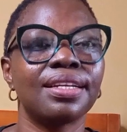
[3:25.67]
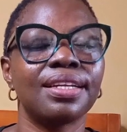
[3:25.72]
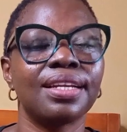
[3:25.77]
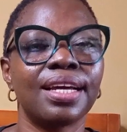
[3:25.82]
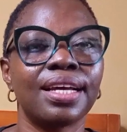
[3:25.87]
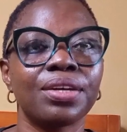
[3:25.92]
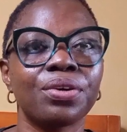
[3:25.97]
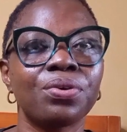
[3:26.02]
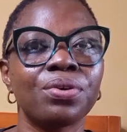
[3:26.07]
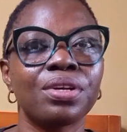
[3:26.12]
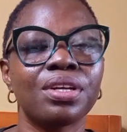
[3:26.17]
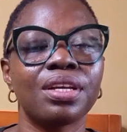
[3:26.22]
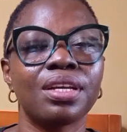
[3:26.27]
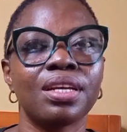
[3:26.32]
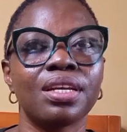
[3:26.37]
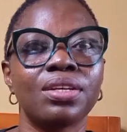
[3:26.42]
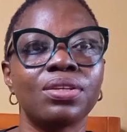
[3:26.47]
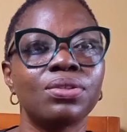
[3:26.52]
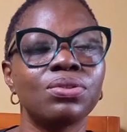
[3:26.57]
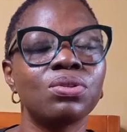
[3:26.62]
Like,
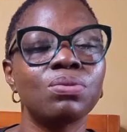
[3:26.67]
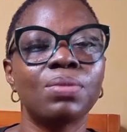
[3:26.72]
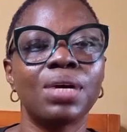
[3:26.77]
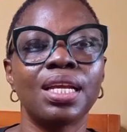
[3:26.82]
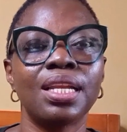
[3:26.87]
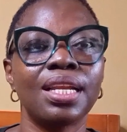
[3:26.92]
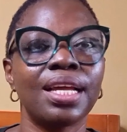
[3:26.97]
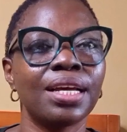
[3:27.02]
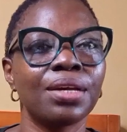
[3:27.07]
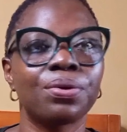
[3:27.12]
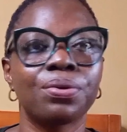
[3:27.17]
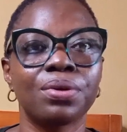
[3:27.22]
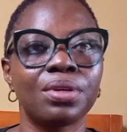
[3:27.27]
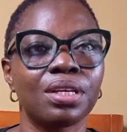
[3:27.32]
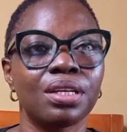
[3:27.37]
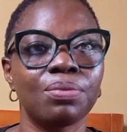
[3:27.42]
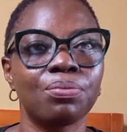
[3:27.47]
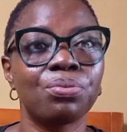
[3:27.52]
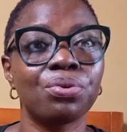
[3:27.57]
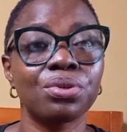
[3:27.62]
okay, you might like
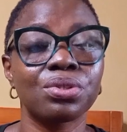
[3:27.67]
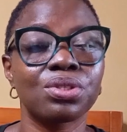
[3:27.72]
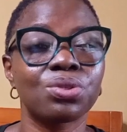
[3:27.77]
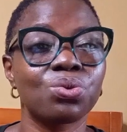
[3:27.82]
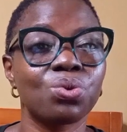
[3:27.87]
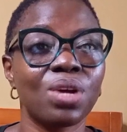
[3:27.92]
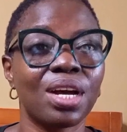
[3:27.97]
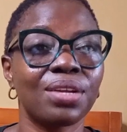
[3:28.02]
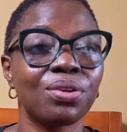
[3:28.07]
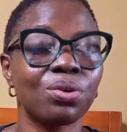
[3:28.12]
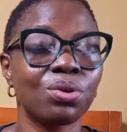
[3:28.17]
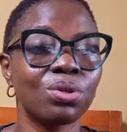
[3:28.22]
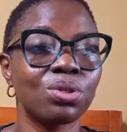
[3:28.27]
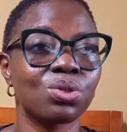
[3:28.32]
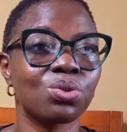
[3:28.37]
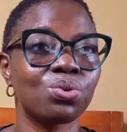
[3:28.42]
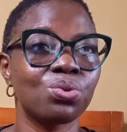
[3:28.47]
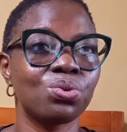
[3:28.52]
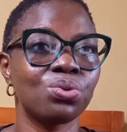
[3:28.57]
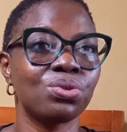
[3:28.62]
cooking, but you are
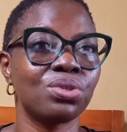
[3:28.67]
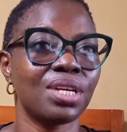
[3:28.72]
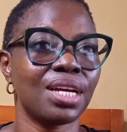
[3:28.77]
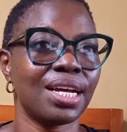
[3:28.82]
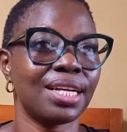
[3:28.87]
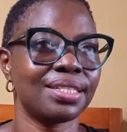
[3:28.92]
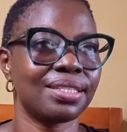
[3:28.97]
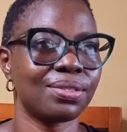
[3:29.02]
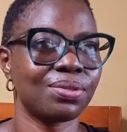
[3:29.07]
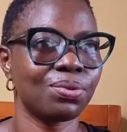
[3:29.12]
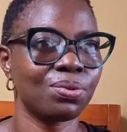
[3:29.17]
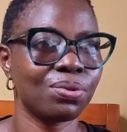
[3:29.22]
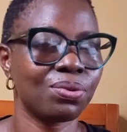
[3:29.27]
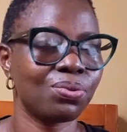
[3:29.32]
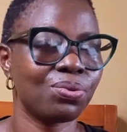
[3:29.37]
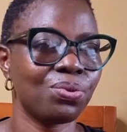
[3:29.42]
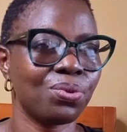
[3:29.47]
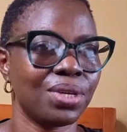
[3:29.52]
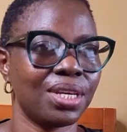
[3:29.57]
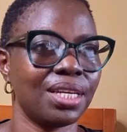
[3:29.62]
not good at
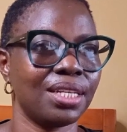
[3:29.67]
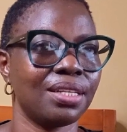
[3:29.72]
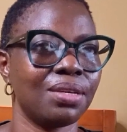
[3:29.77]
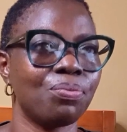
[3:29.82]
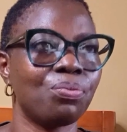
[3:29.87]
cooking.